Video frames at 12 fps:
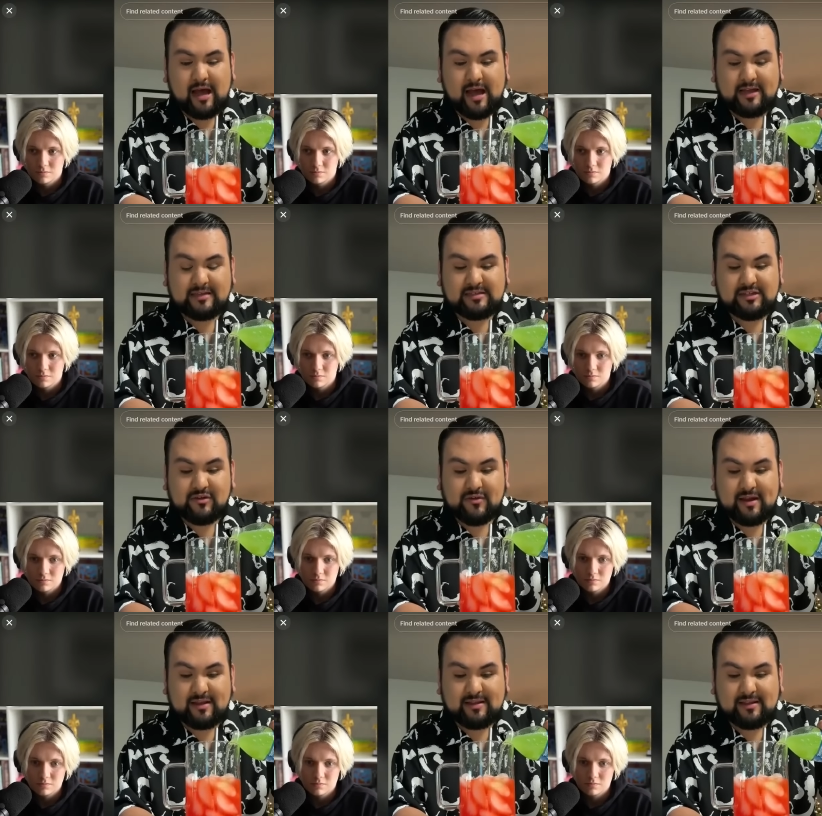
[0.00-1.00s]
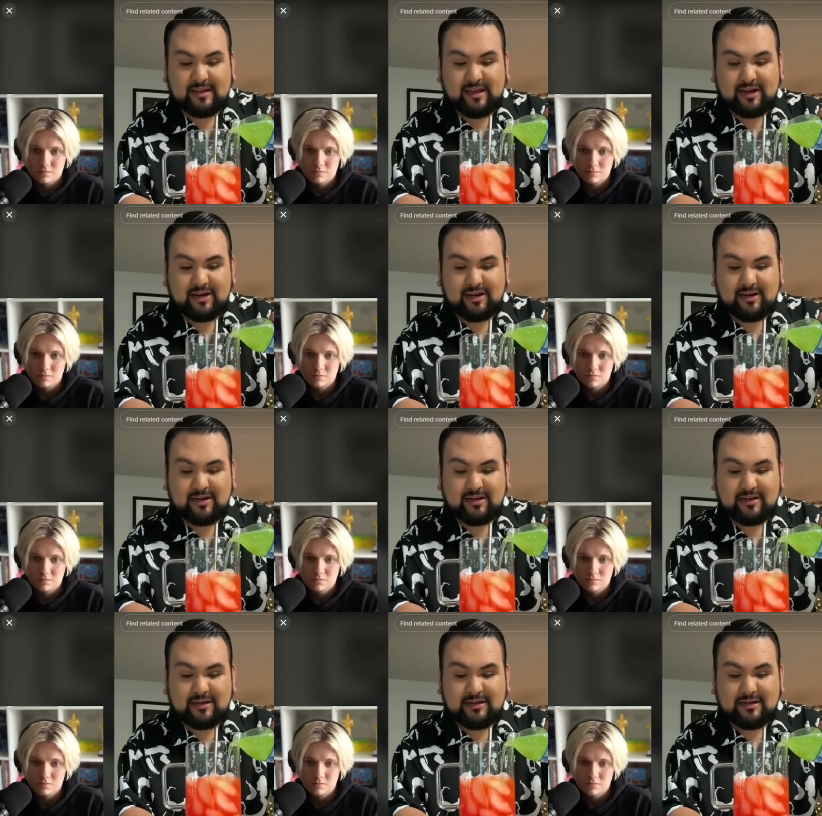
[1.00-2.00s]
Speaker 1: it on the ice to create the
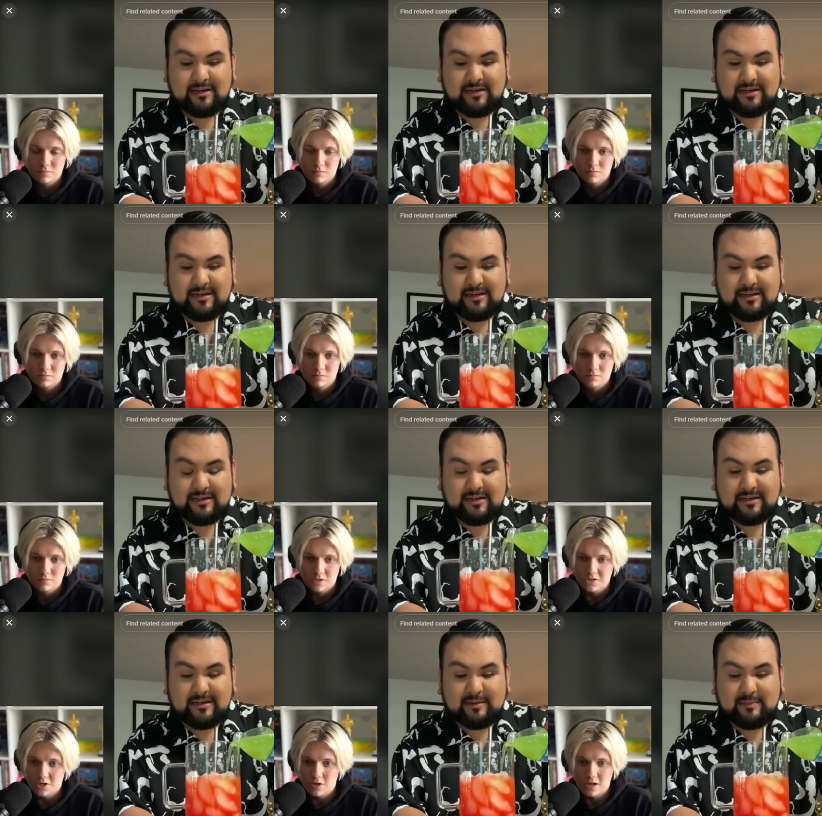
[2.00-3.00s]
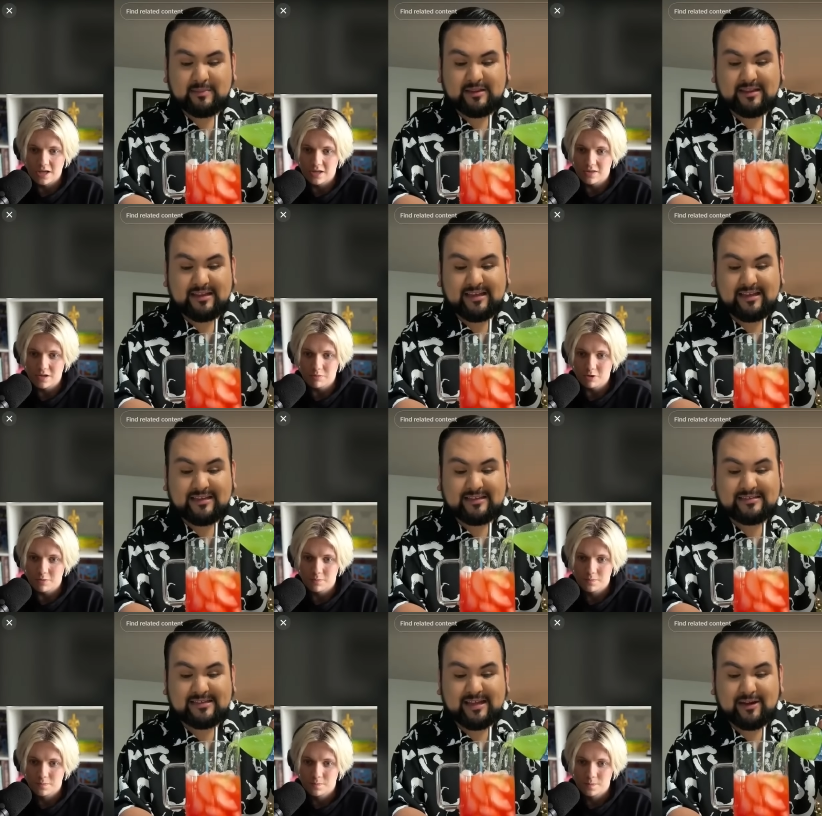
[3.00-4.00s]
layer.
Speaker 2: There's no layer there,
Speaker 1: bro.
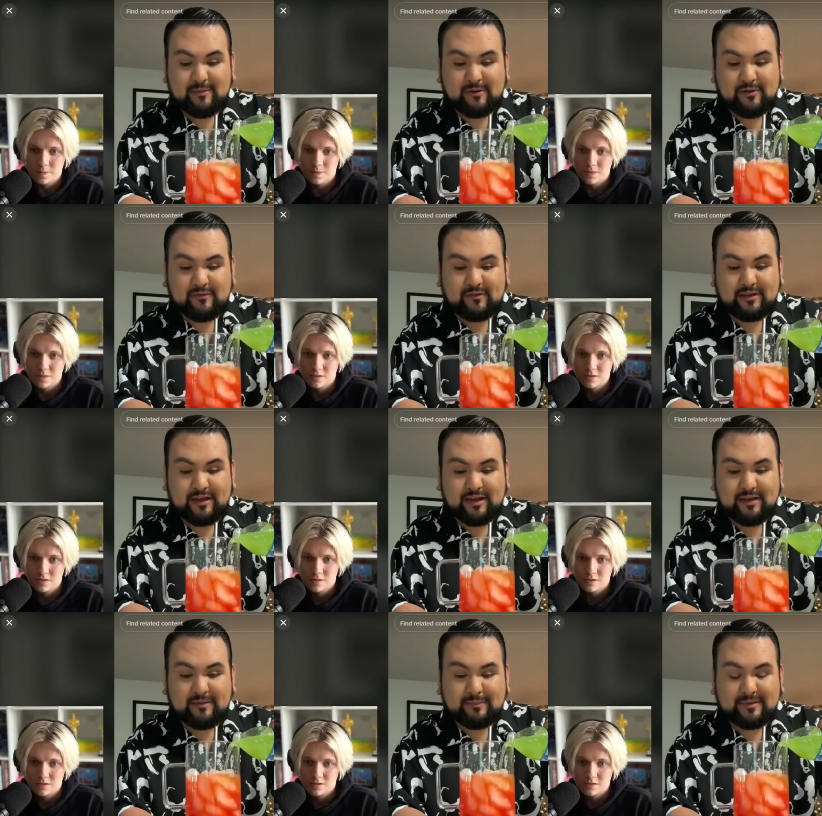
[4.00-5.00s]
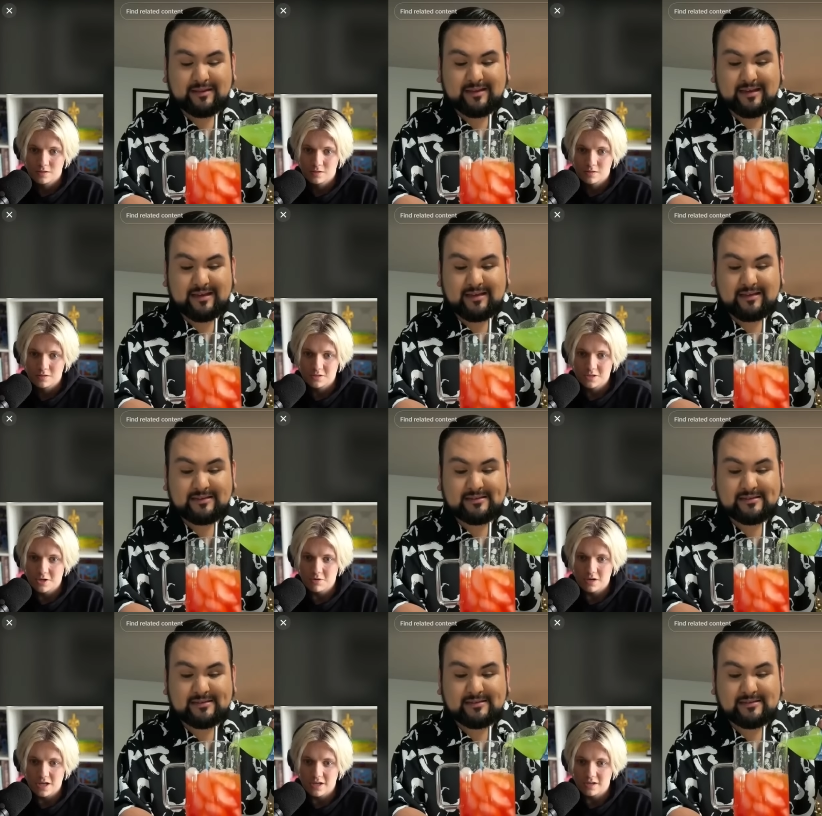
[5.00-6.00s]
Please layer beautifully.
Speaker 2: There's no
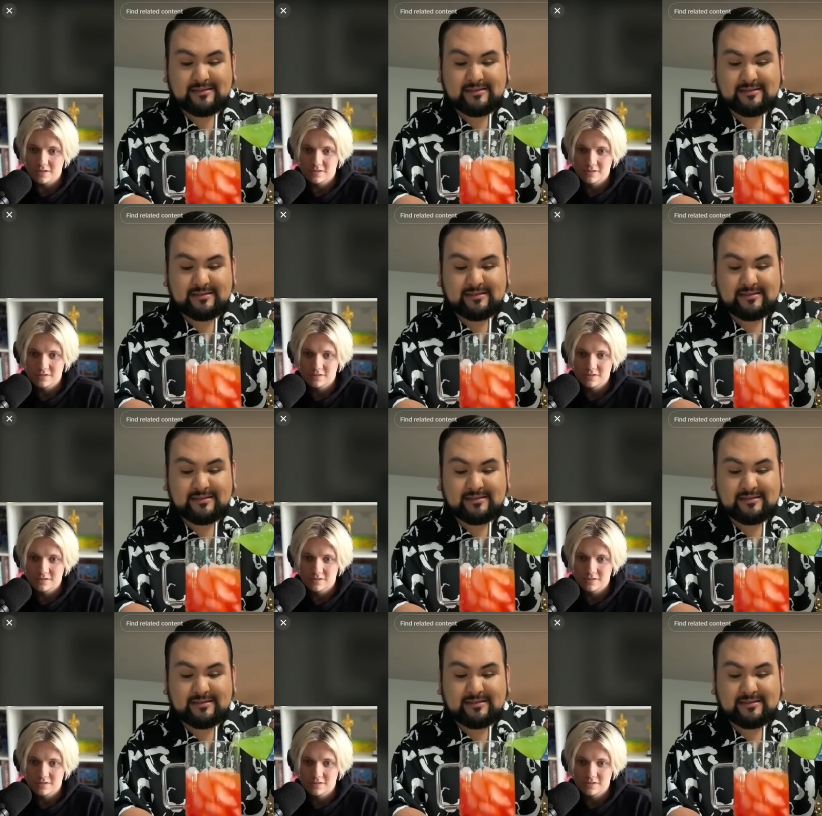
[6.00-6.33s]
layer.